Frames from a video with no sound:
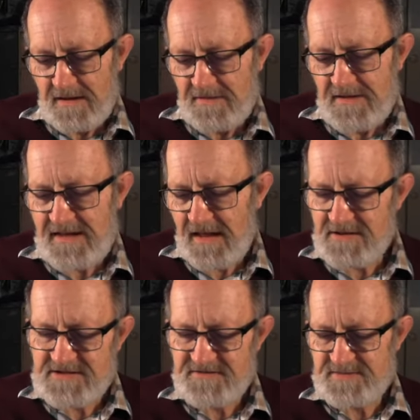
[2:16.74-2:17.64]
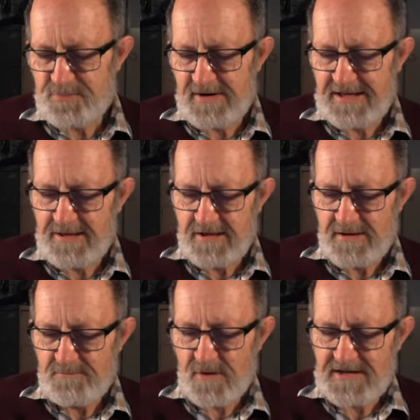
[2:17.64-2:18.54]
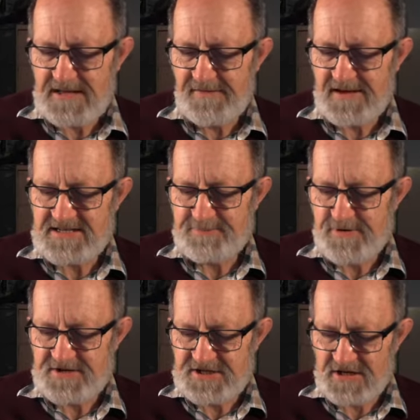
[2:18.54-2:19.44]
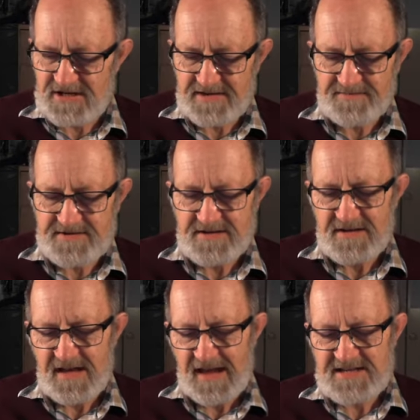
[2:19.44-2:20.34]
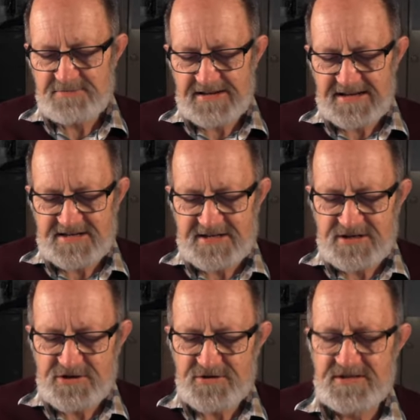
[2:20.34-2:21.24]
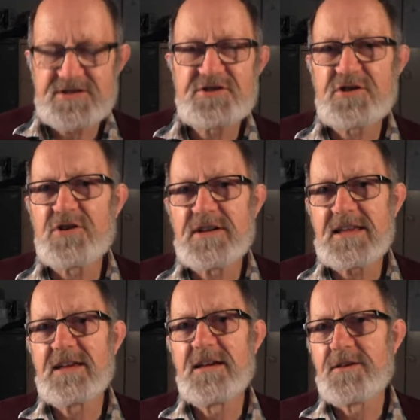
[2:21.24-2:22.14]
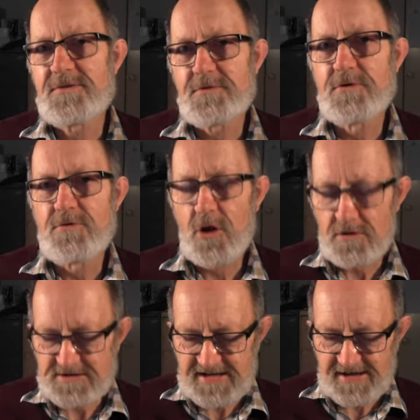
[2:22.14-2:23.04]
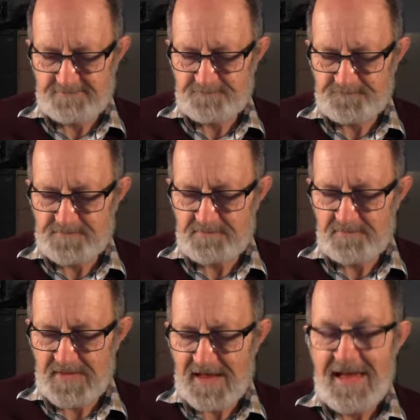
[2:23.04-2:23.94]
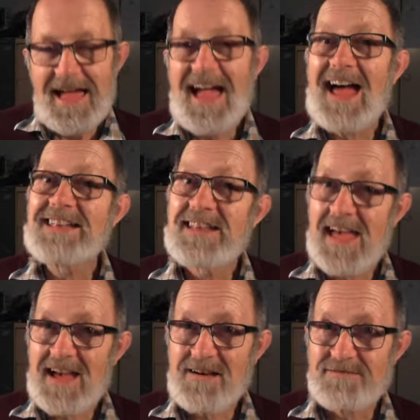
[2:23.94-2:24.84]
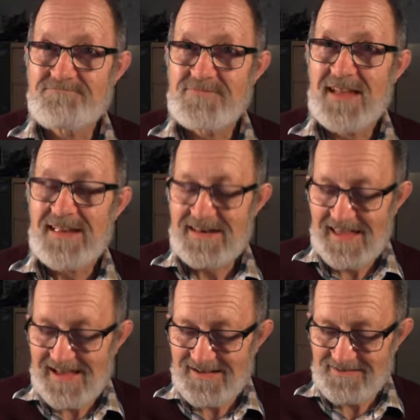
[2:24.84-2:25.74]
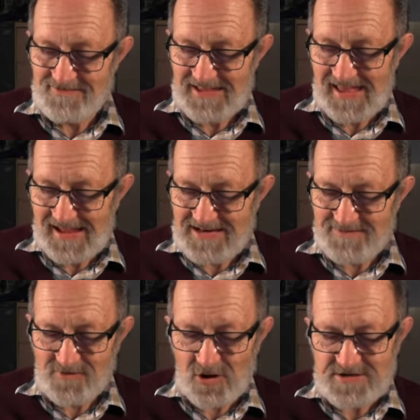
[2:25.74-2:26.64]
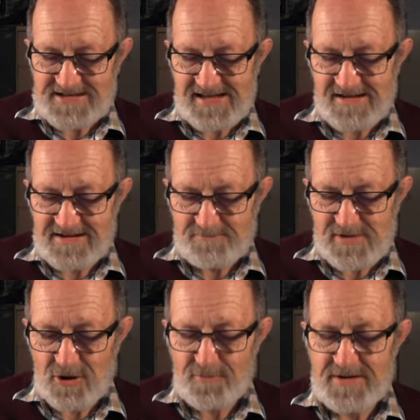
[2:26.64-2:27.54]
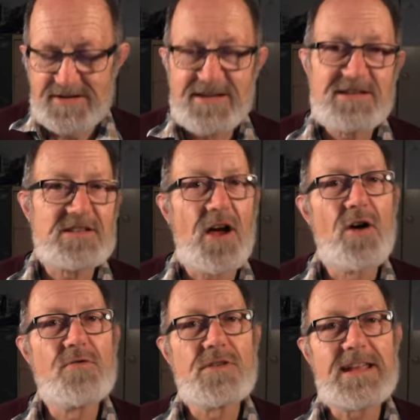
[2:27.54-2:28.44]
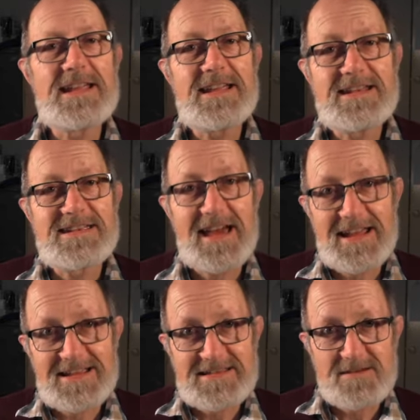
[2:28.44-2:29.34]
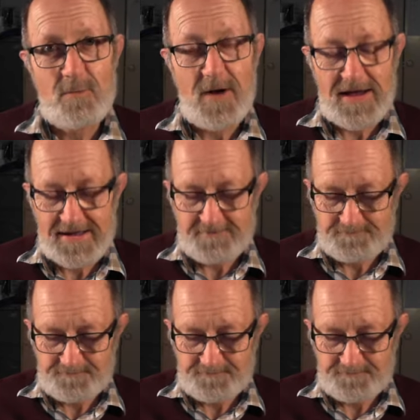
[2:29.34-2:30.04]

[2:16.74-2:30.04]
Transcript: The colours of spring might give our spirits a lift as we continue this journey through lockdown. And now the end of lockdown in Melbourne is only days away.